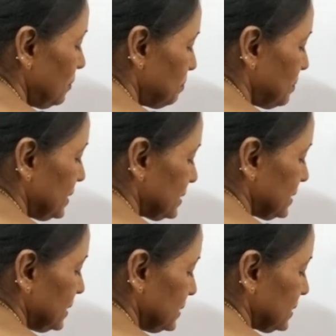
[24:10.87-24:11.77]

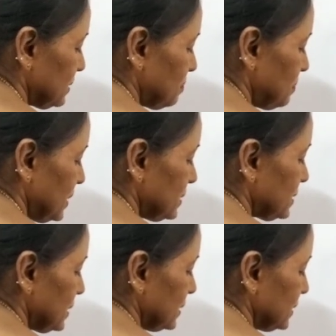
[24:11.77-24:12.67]
pristis
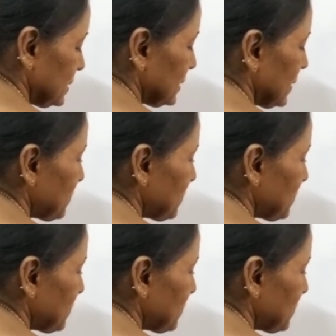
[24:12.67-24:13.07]
pristis